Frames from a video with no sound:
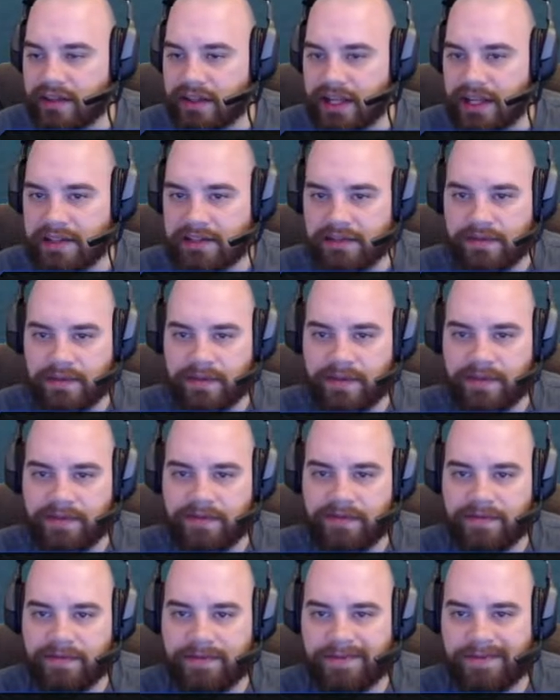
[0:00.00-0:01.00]
that's
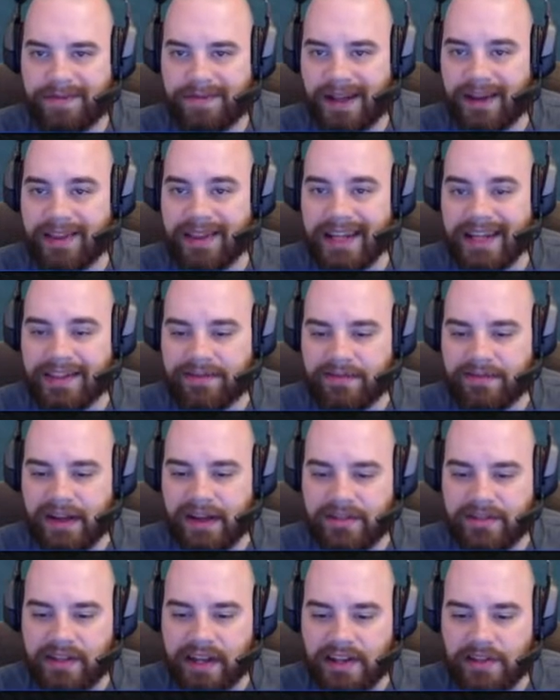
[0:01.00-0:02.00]
5
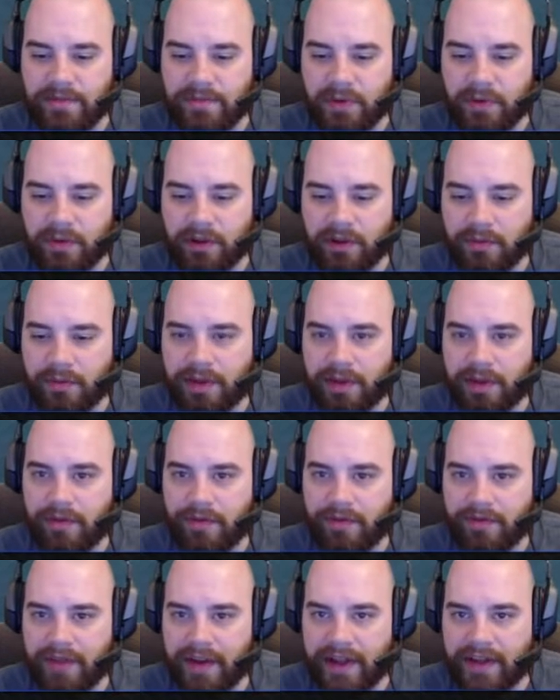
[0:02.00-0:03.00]
seconds, but we're going to be
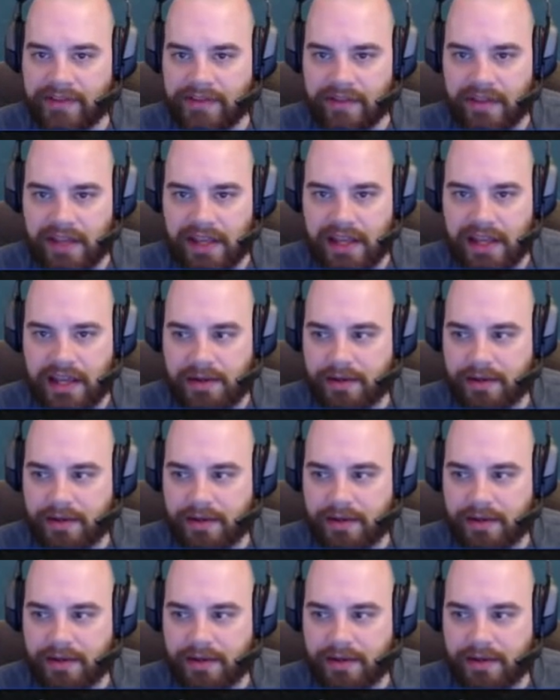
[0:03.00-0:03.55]
going faster than that.